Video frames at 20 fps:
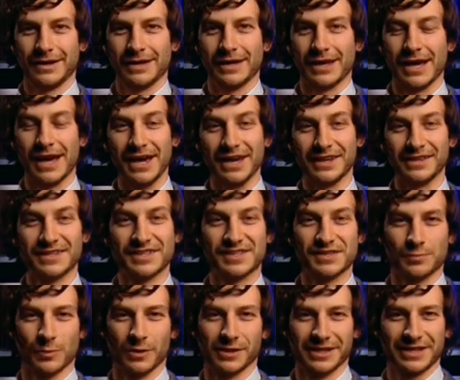Hey, this is
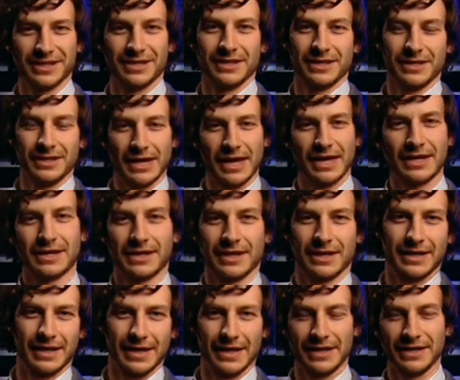Wally here,
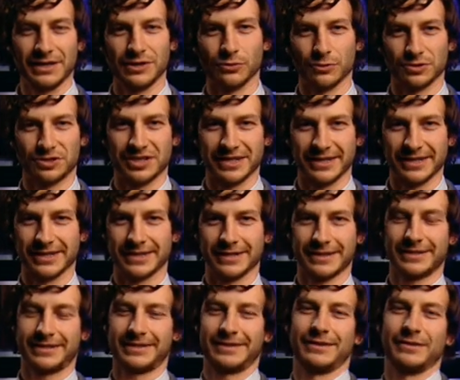aka Gotye.
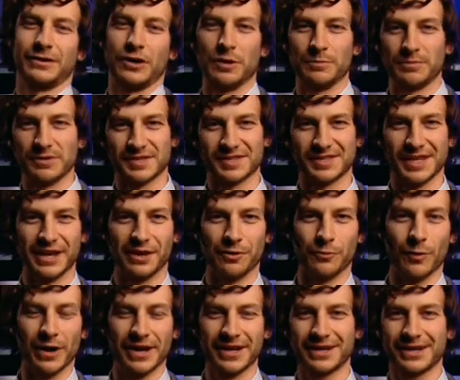Hope you're staying
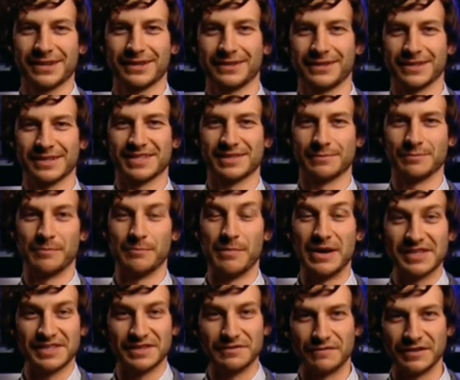awake. There's some
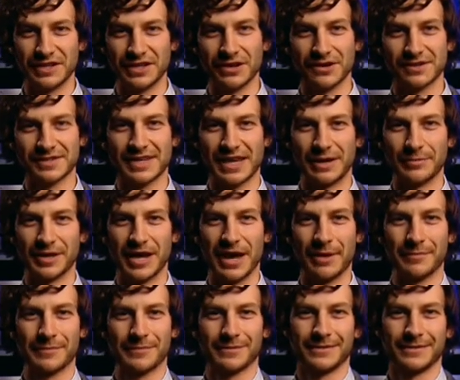amazing videos coming up.